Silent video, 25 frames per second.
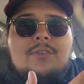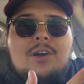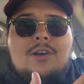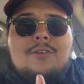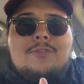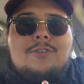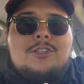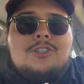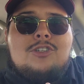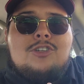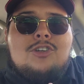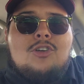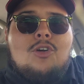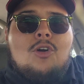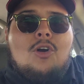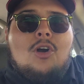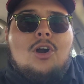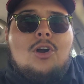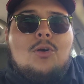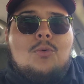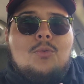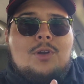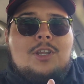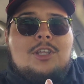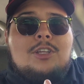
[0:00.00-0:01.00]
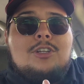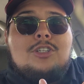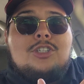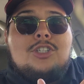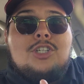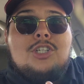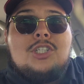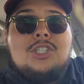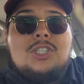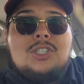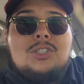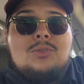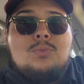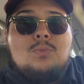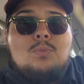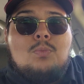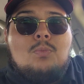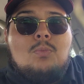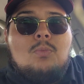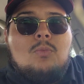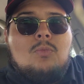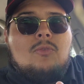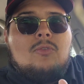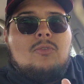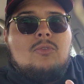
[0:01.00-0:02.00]
of a cigar when you just
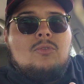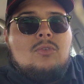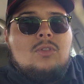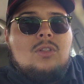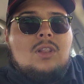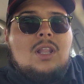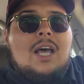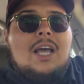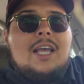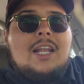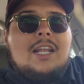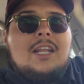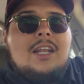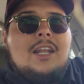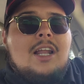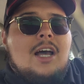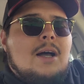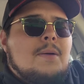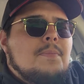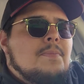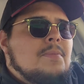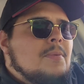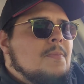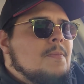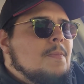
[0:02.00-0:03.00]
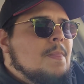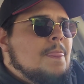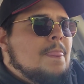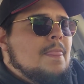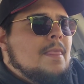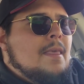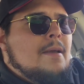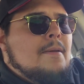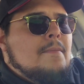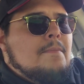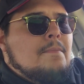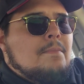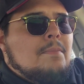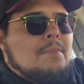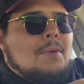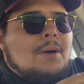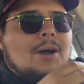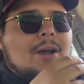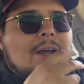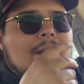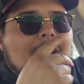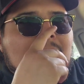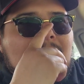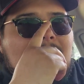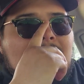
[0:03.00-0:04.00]
light it up,
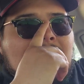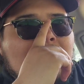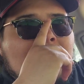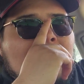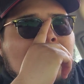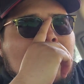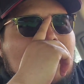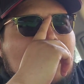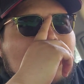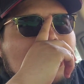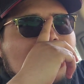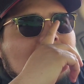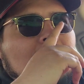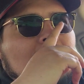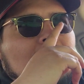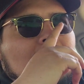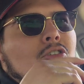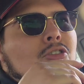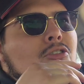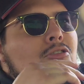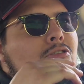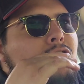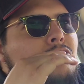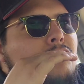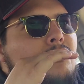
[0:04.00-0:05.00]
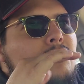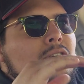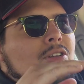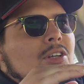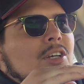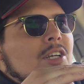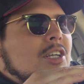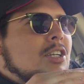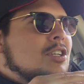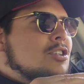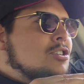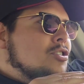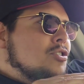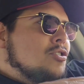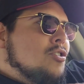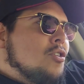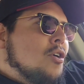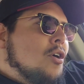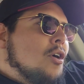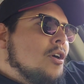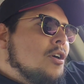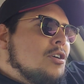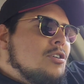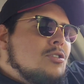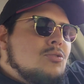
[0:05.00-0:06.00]
but usually
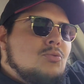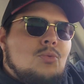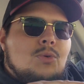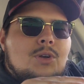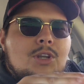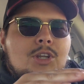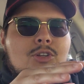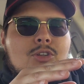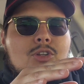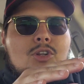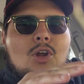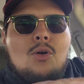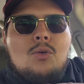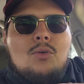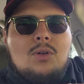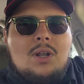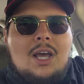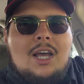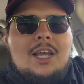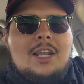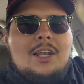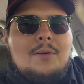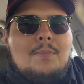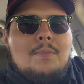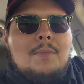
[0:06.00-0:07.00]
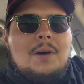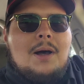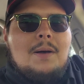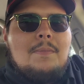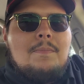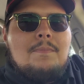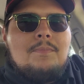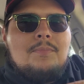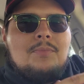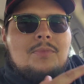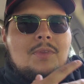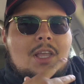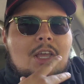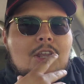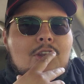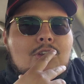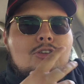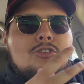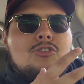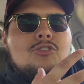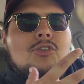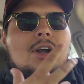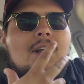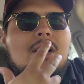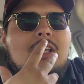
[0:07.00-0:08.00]
cigars, when you don't light them up and you
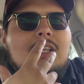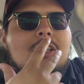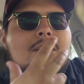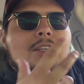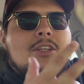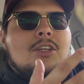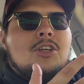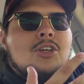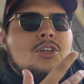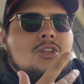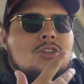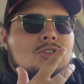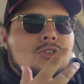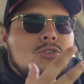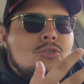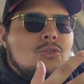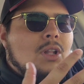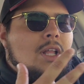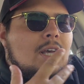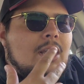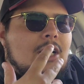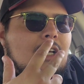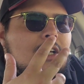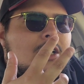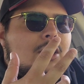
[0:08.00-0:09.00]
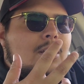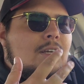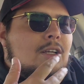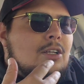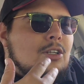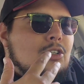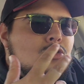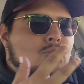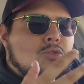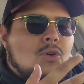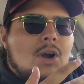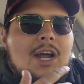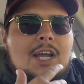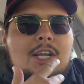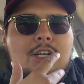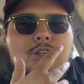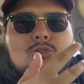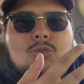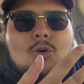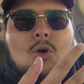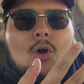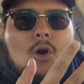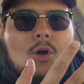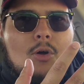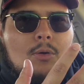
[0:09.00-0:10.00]
try to do like a dry
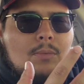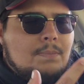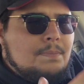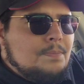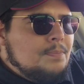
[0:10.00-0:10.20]
draw,